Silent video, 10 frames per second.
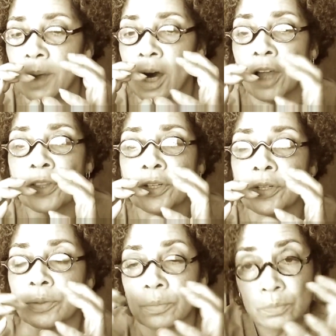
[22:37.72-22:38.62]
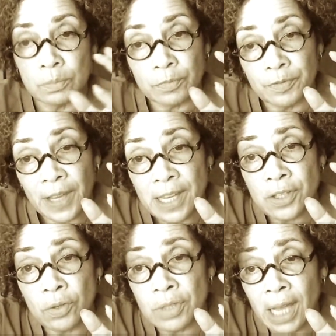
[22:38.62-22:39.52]
other
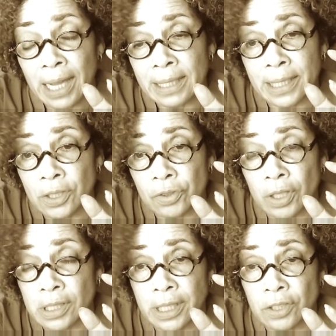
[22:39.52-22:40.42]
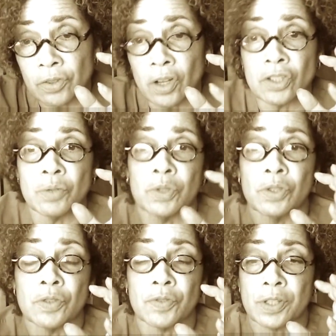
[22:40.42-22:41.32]
vasodilating drugs, like drugs you would
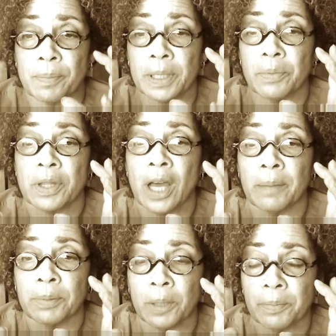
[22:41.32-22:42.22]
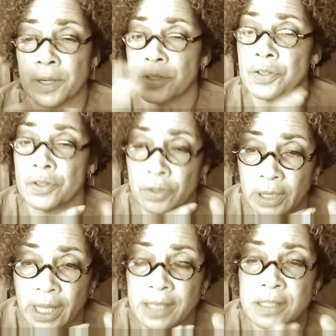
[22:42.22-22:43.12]
use for somebody with high blood pressure, certain
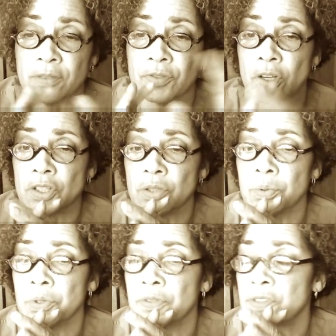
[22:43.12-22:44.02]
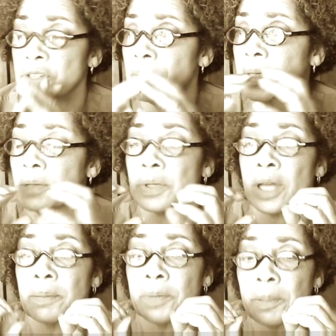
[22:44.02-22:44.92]
classes of drugs you use for somebody with
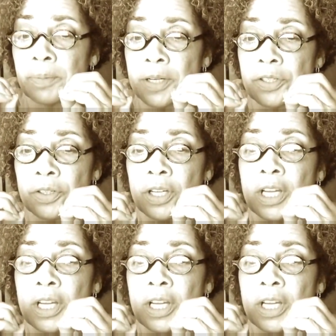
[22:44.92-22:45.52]
high blood pressure,